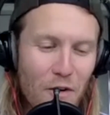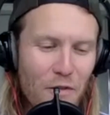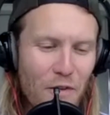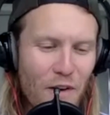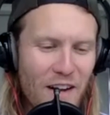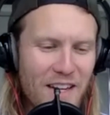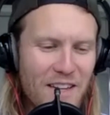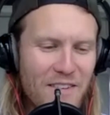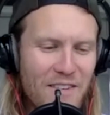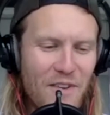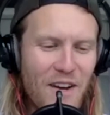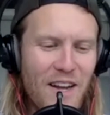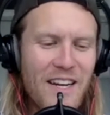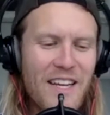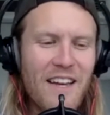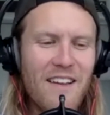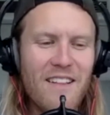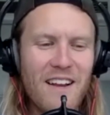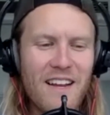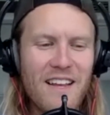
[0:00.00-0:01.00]
fucking
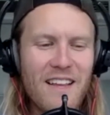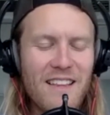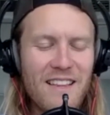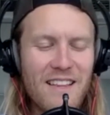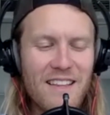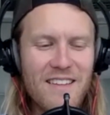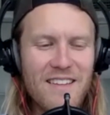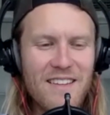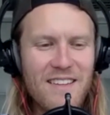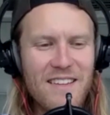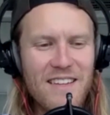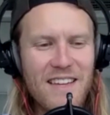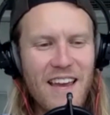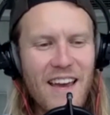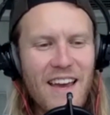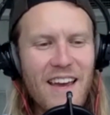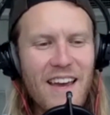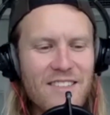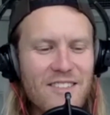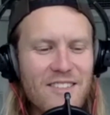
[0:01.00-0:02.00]
funny. Like,
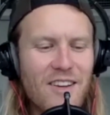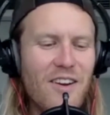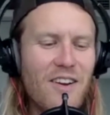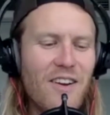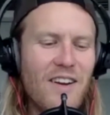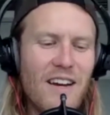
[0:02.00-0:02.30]
yeah. So